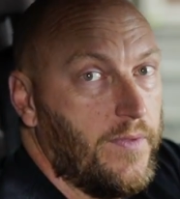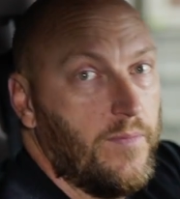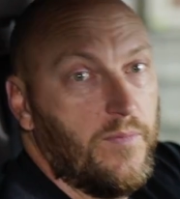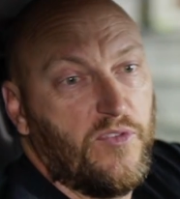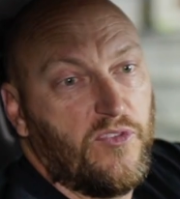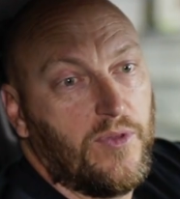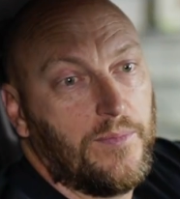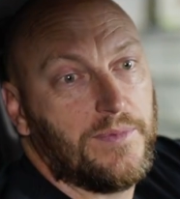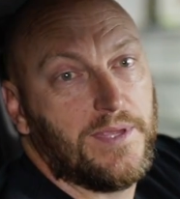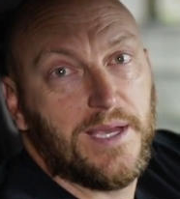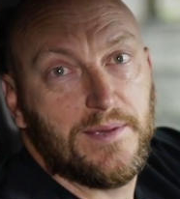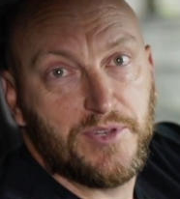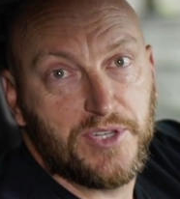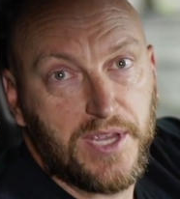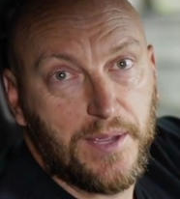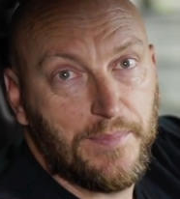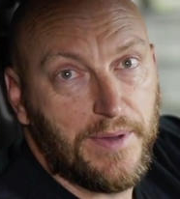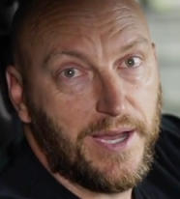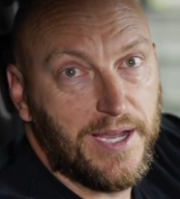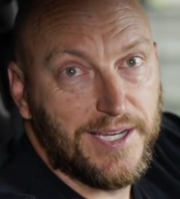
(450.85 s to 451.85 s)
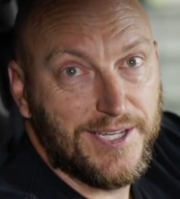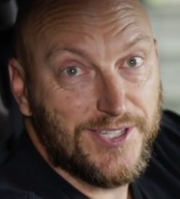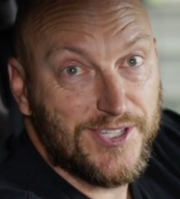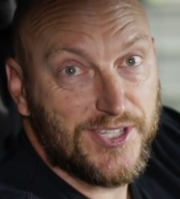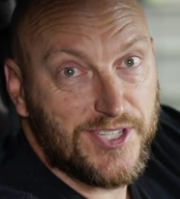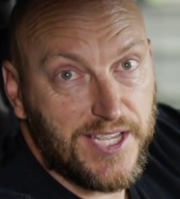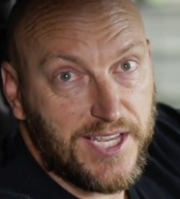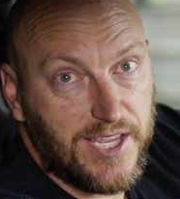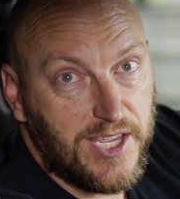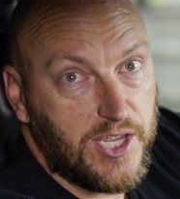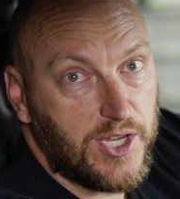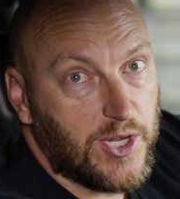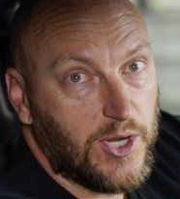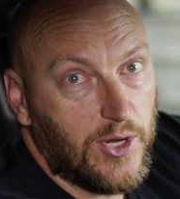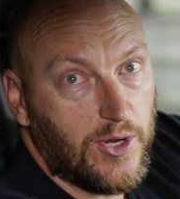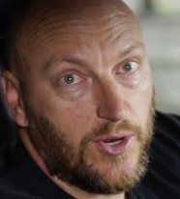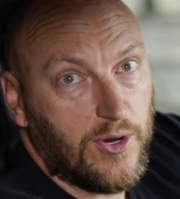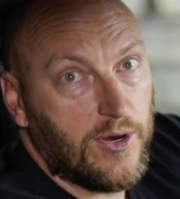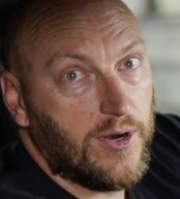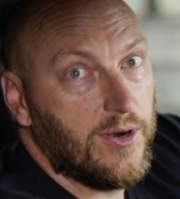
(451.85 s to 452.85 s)
sometimes you get behind a stinky
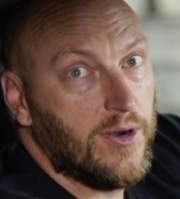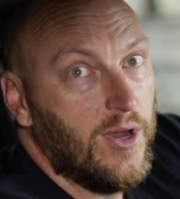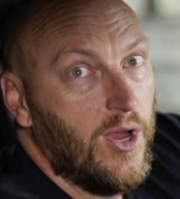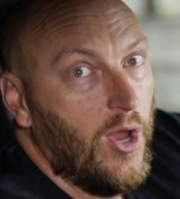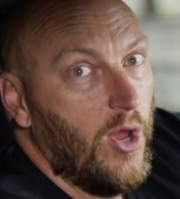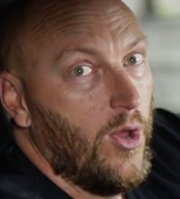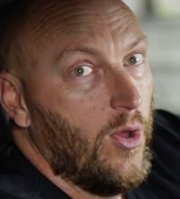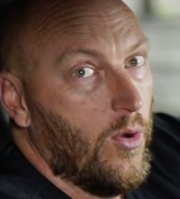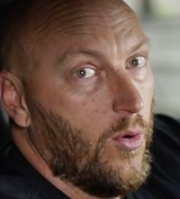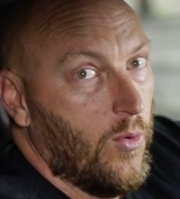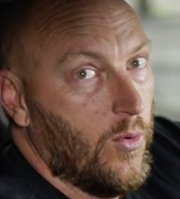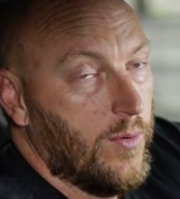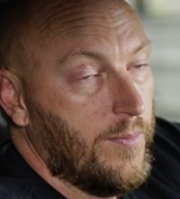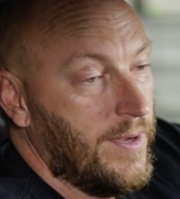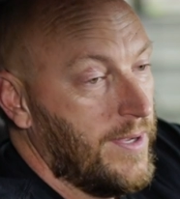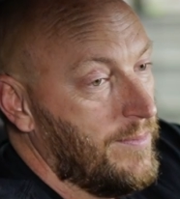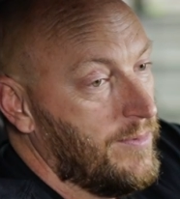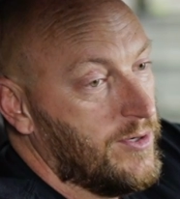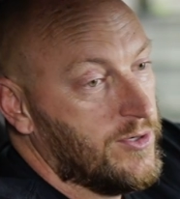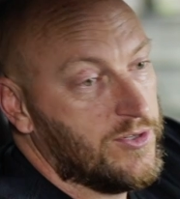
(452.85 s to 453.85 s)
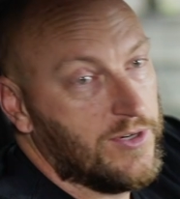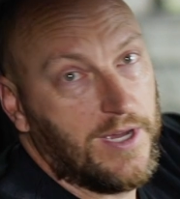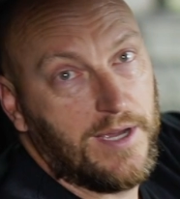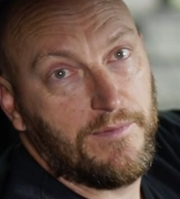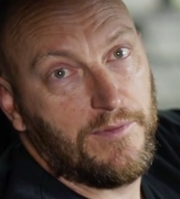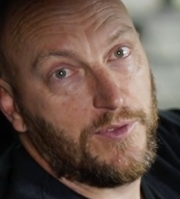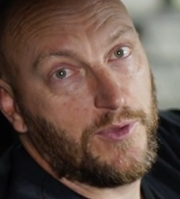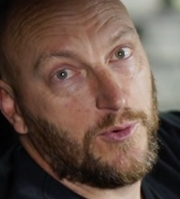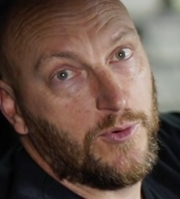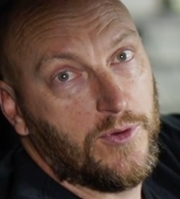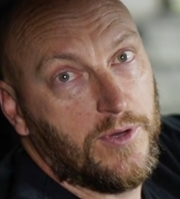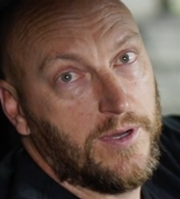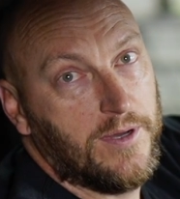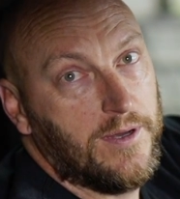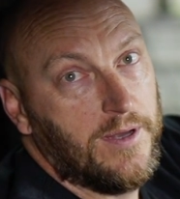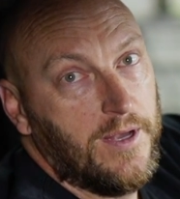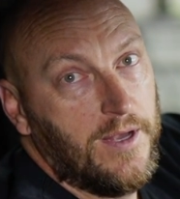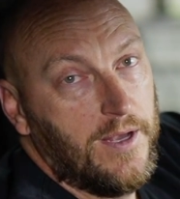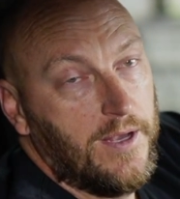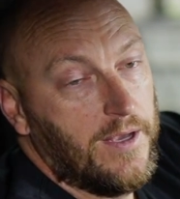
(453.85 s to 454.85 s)
car, or maybe you're driving through
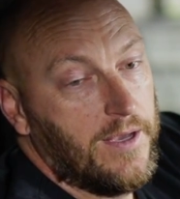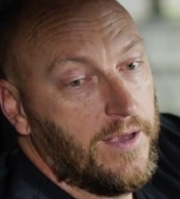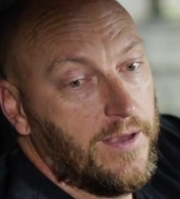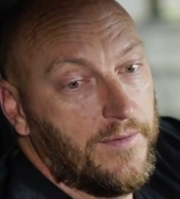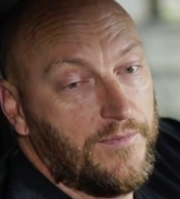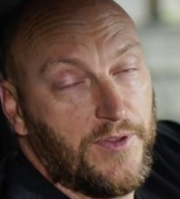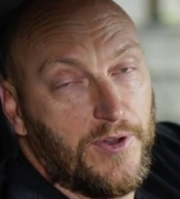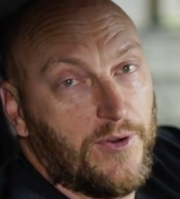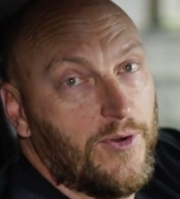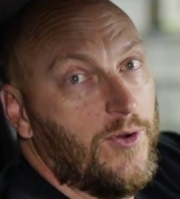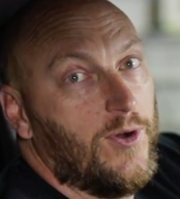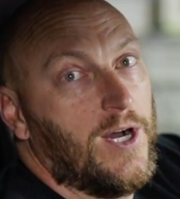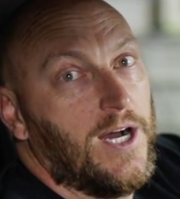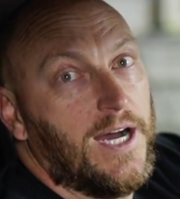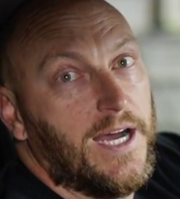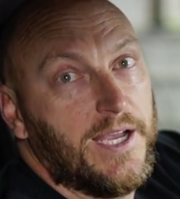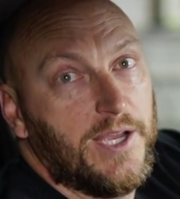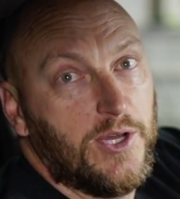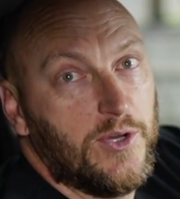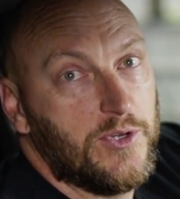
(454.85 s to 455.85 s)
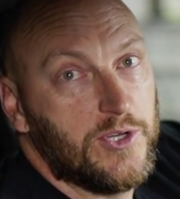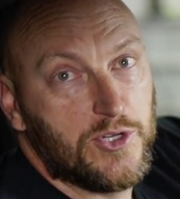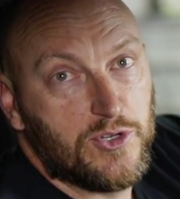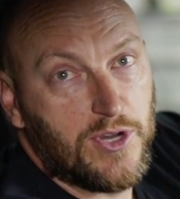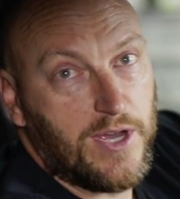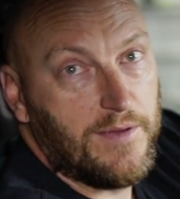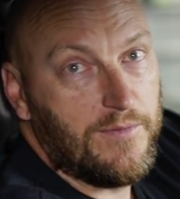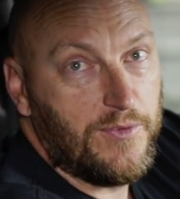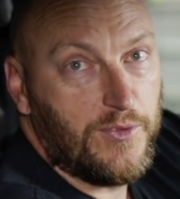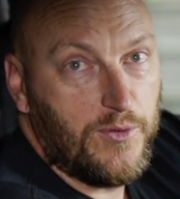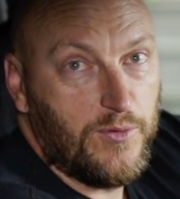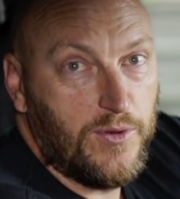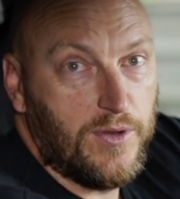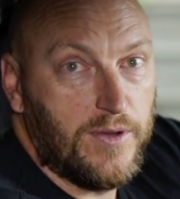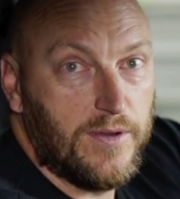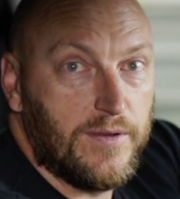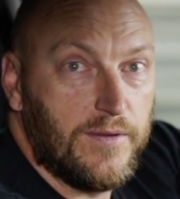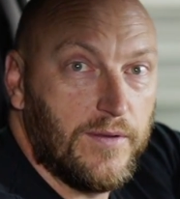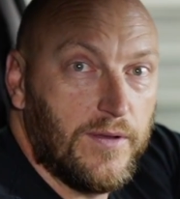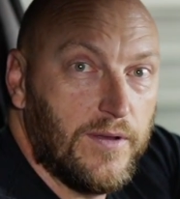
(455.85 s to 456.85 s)
if you're in Ohio, you're driving through
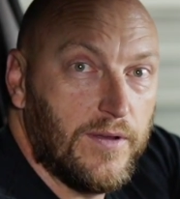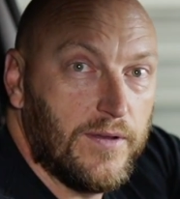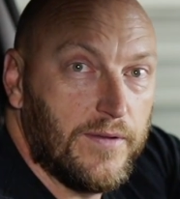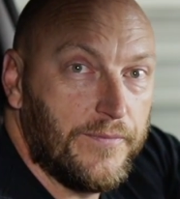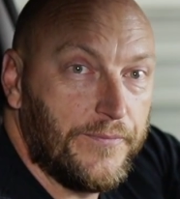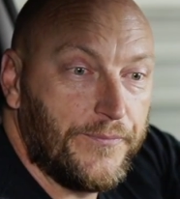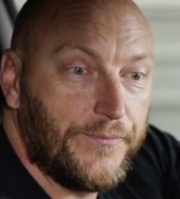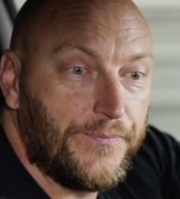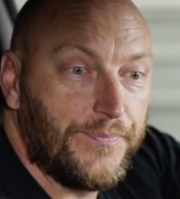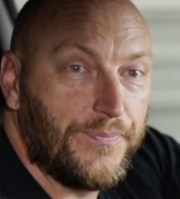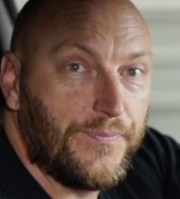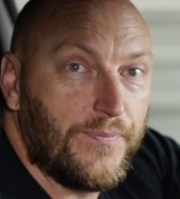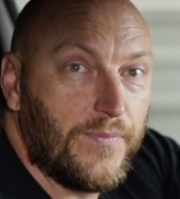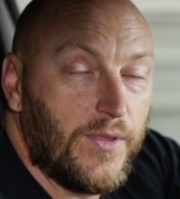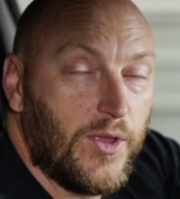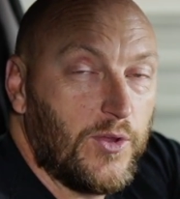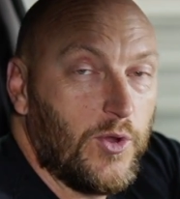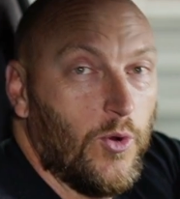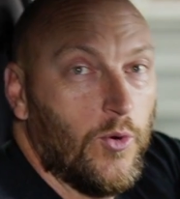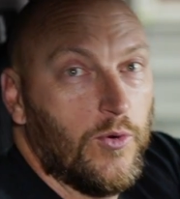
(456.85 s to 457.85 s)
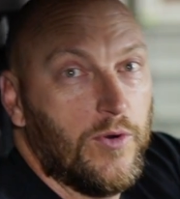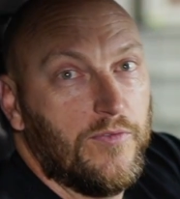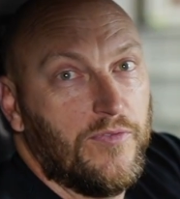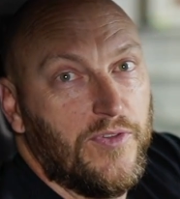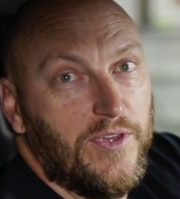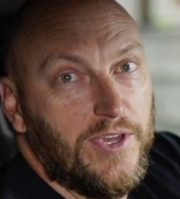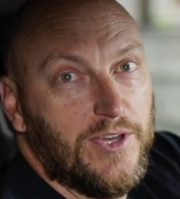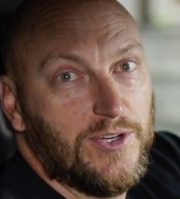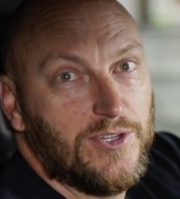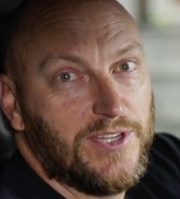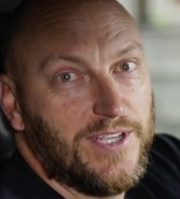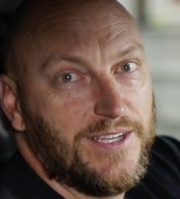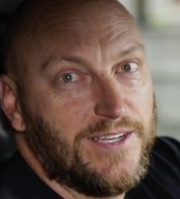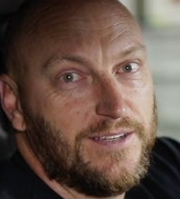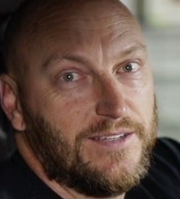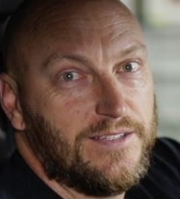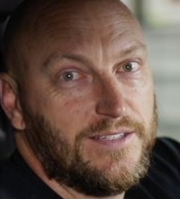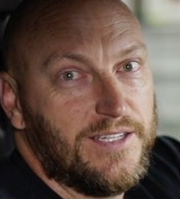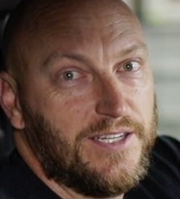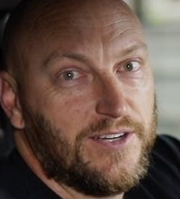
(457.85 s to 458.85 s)
a cornfield
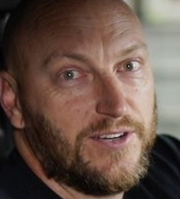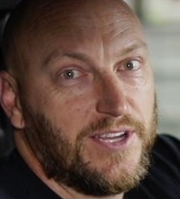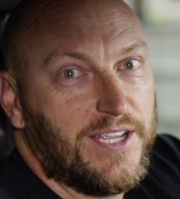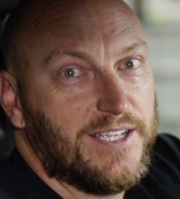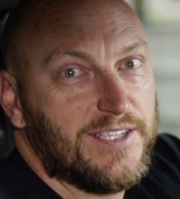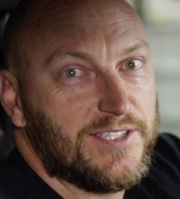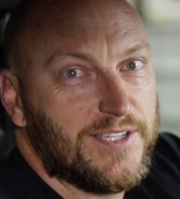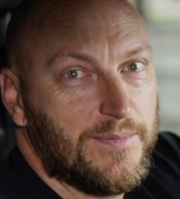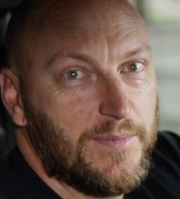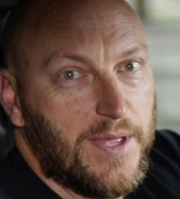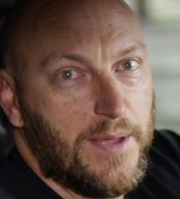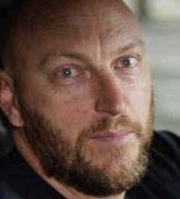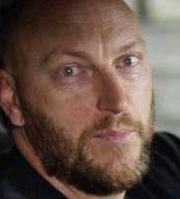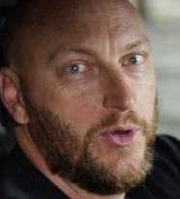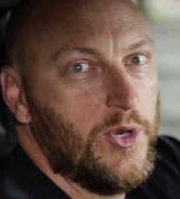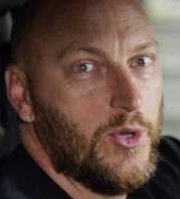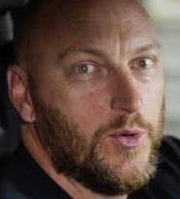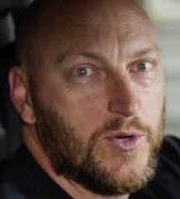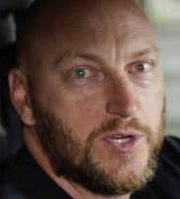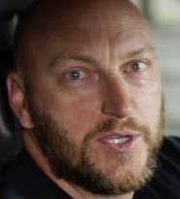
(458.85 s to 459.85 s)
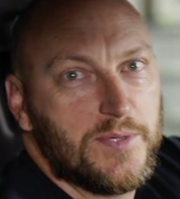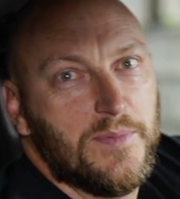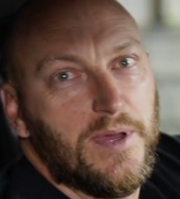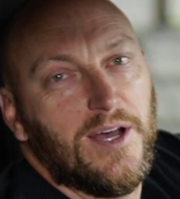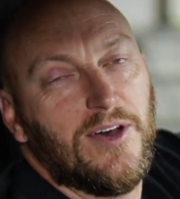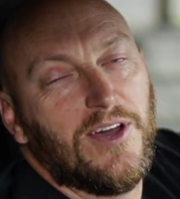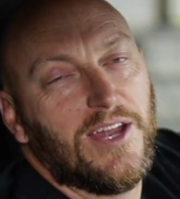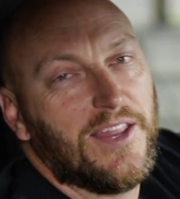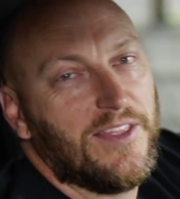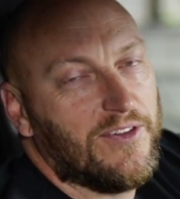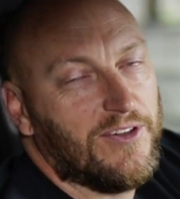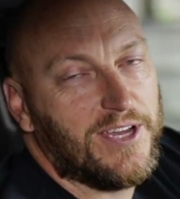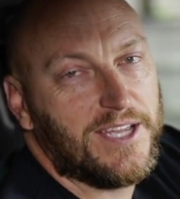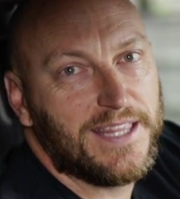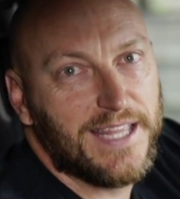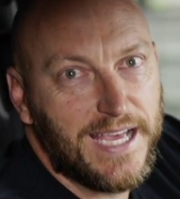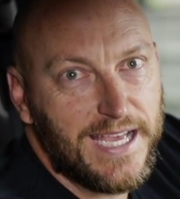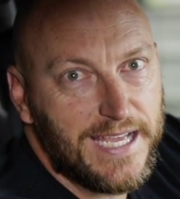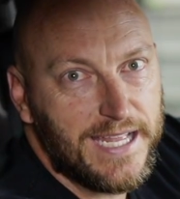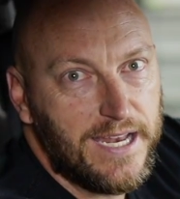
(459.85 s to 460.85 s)
and you're getting some of that manure smell, anything like
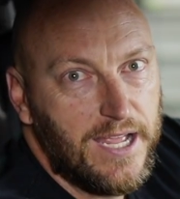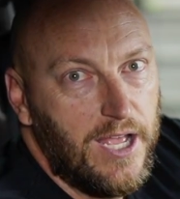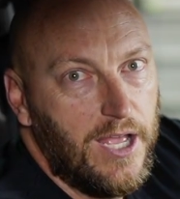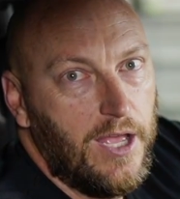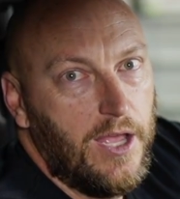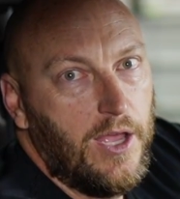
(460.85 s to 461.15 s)
that.